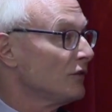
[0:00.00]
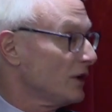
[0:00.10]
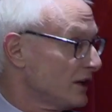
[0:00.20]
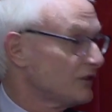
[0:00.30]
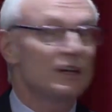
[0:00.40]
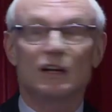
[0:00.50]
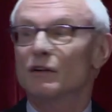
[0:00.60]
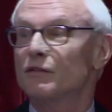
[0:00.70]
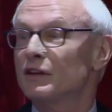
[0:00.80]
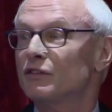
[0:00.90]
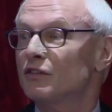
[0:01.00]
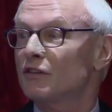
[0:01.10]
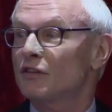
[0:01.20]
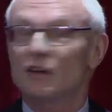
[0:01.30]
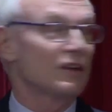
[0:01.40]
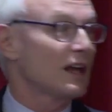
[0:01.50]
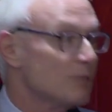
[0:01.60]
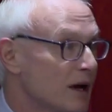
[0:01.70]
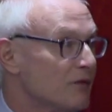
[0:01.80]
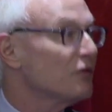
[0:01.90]
Forlenza here. Vince is
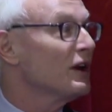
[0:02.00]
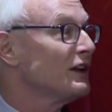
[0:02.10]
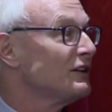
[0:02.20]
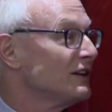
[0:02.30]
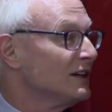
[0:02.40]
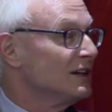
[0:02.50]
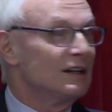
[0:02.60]
again, my friend.